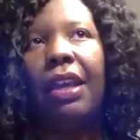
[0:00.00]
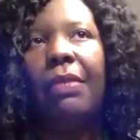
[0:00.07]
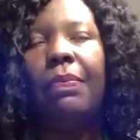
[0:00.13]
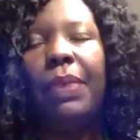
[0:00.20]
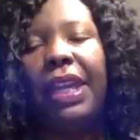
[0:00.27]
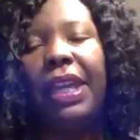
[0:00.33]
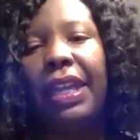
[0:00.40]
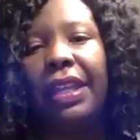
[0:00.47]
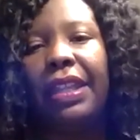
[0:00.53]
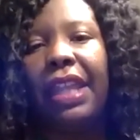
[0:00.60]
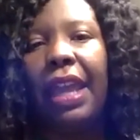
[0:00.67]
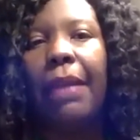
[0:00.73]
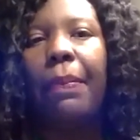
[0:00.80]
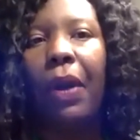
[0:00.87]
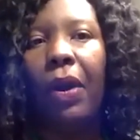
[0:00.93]
be
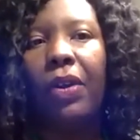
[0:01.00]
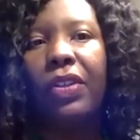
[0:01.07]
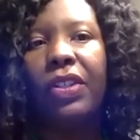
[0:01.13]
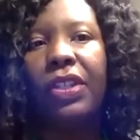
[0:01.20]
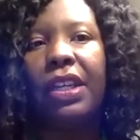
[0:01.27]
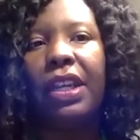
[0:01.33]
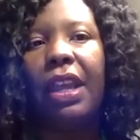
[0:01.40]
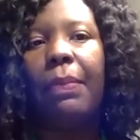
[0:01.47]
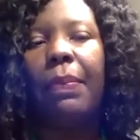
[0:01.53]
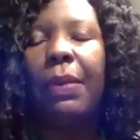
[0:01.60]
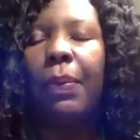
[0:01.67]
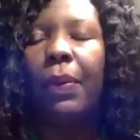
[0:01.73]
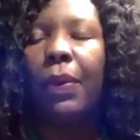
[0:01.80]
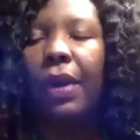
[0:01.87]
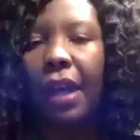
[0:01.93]
that person that
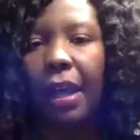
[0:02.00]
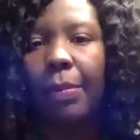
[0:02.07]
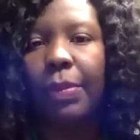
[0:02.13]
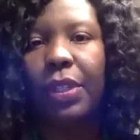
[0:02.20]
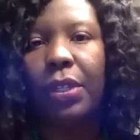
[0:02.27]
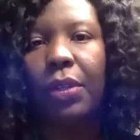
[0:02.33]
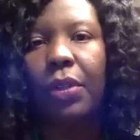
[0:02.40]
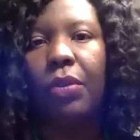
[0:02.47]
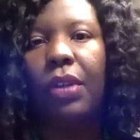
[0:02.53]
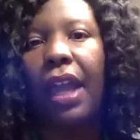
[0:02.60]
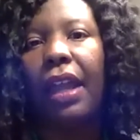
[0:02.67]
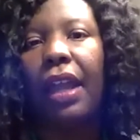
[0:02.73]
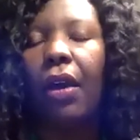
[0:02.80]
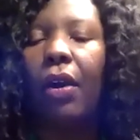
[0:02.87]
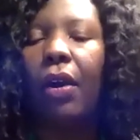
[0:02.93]
people come to
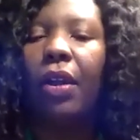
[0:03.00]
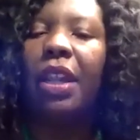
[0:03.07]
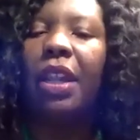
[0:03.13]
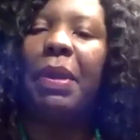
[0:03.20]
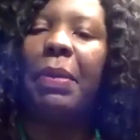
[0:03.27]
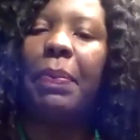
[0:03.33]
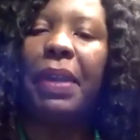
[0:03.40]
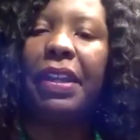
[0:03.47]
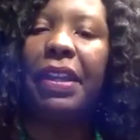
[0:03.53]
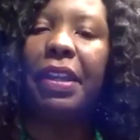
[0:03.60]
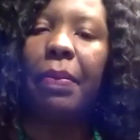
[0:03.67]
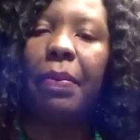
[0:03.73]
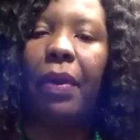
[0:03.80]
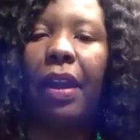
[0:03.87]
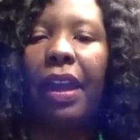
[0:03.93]
like oh let me pick your
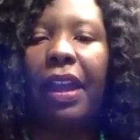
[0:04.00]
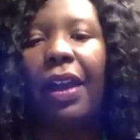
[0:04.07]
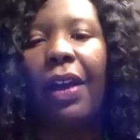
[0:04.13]
brain